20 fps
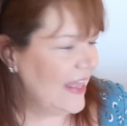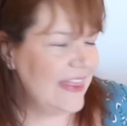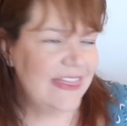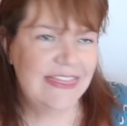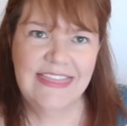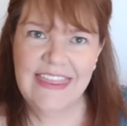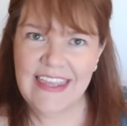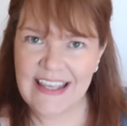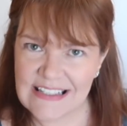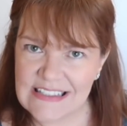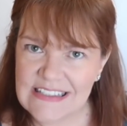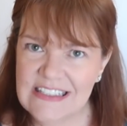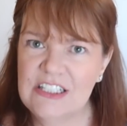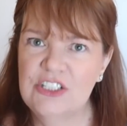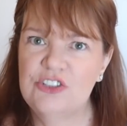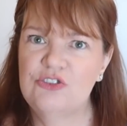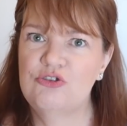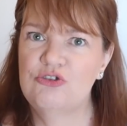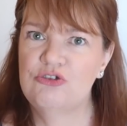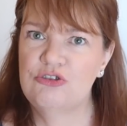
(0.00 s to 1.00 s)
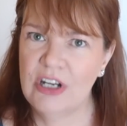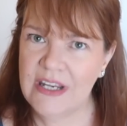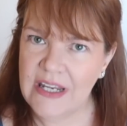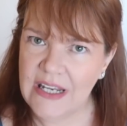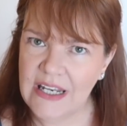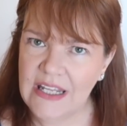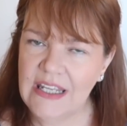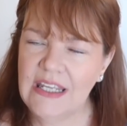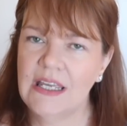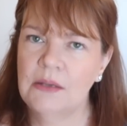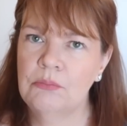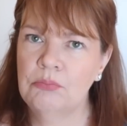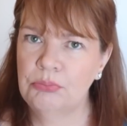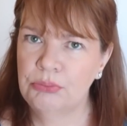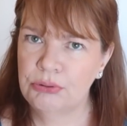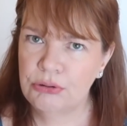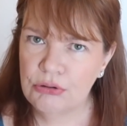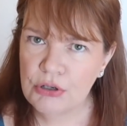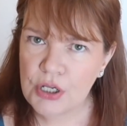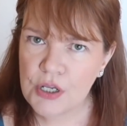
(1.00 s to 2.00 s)
This is really
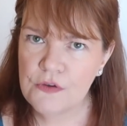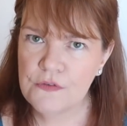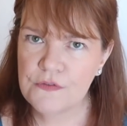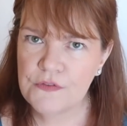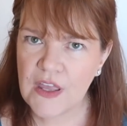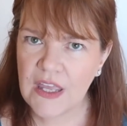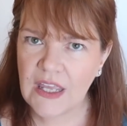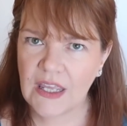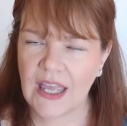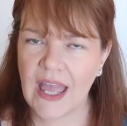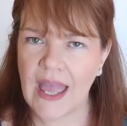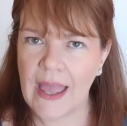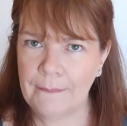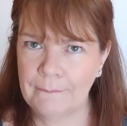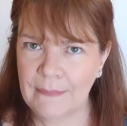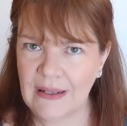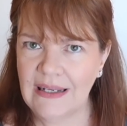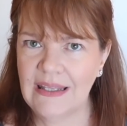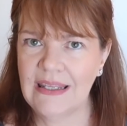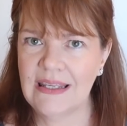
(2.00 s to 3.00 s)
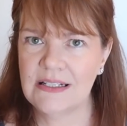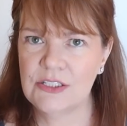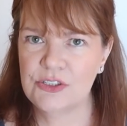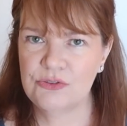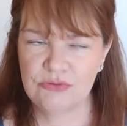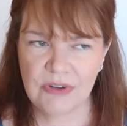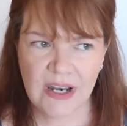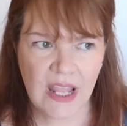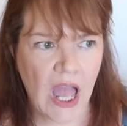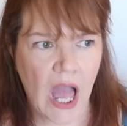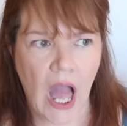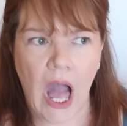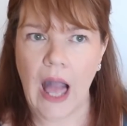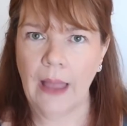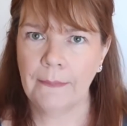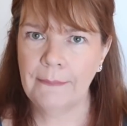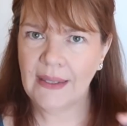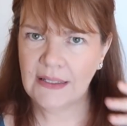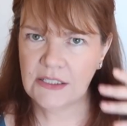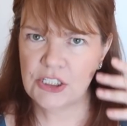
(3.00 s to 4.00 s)
improving, Emily.
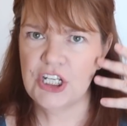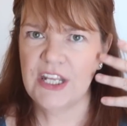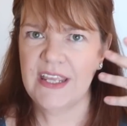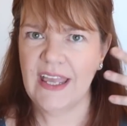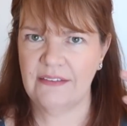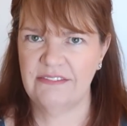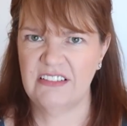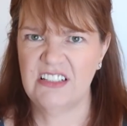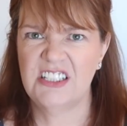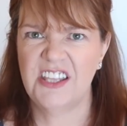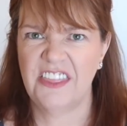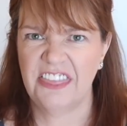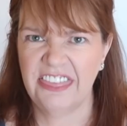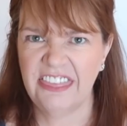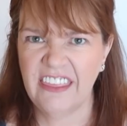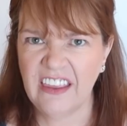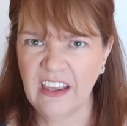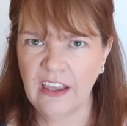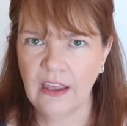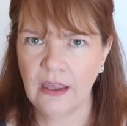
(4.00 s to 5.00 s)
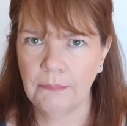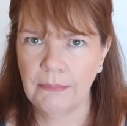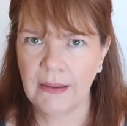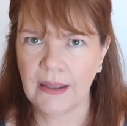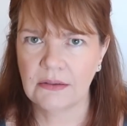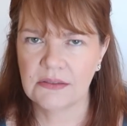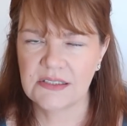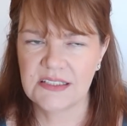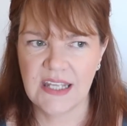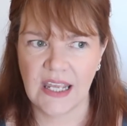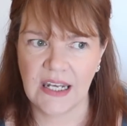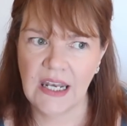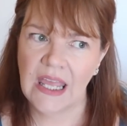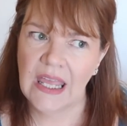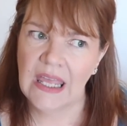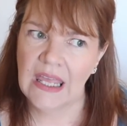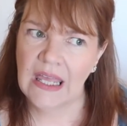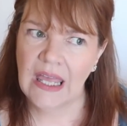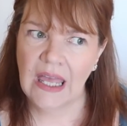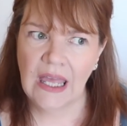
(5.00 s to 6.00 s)
I'm actually having to think about it.
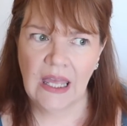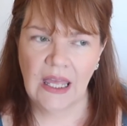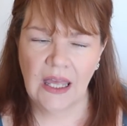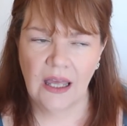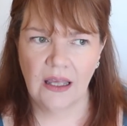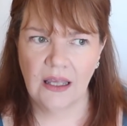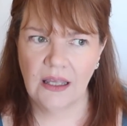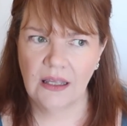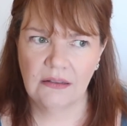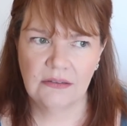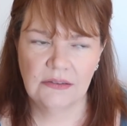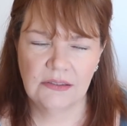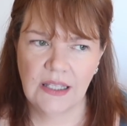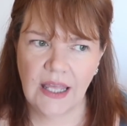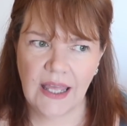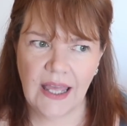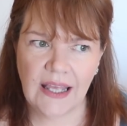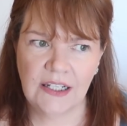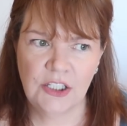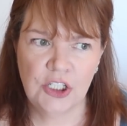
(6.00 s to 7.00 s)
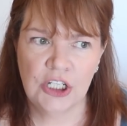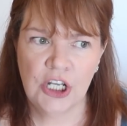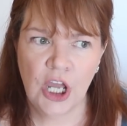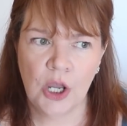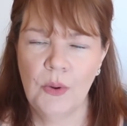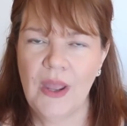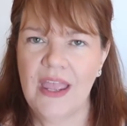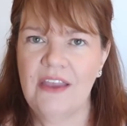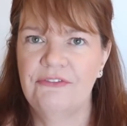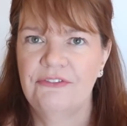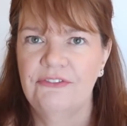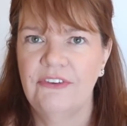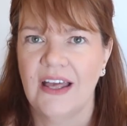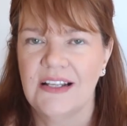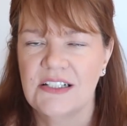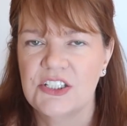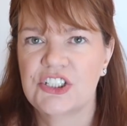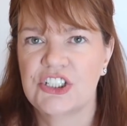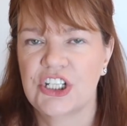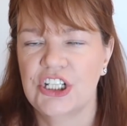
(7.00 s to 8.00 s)
And you know, if
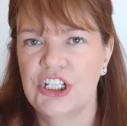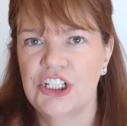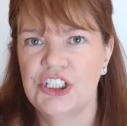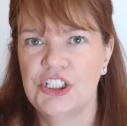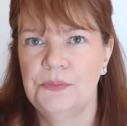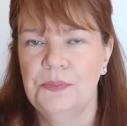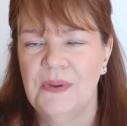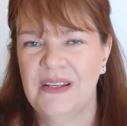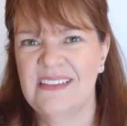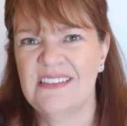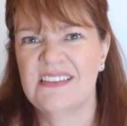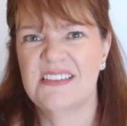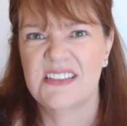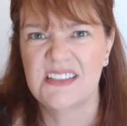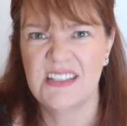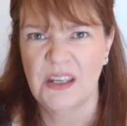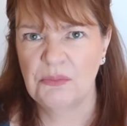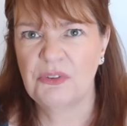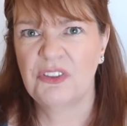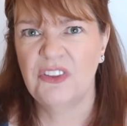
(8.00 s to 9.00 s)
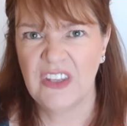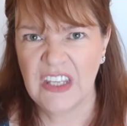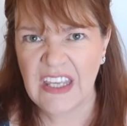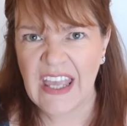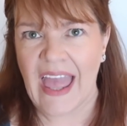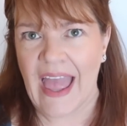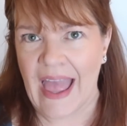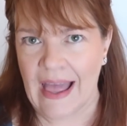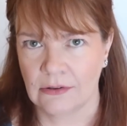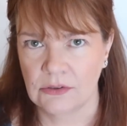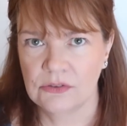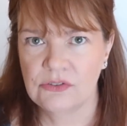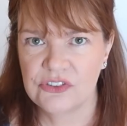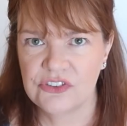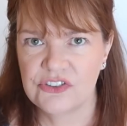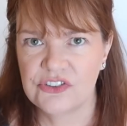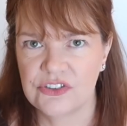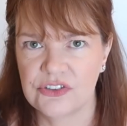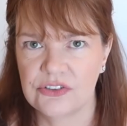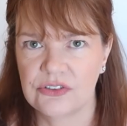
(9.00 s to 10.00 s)
that skirt had been something
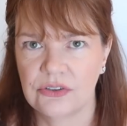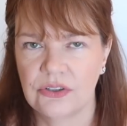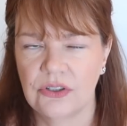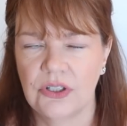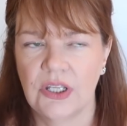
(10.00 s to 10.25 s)
else,